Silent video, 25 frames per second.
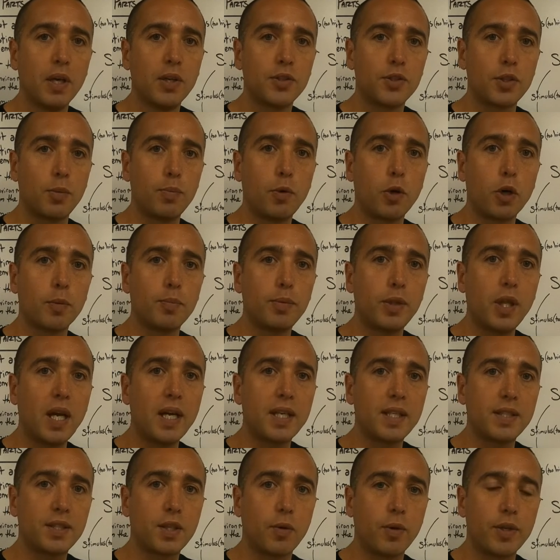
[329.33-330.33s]
so more
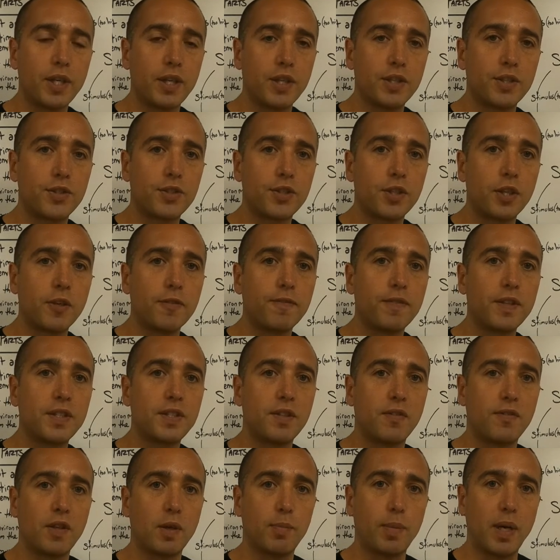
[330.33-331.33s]
blood is going to the
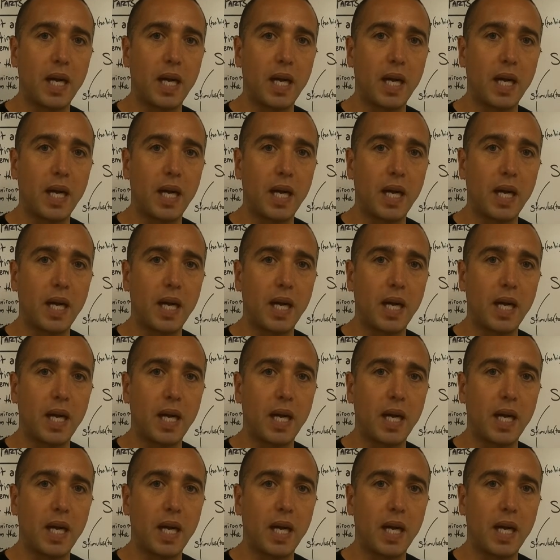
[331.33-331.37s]
surface of the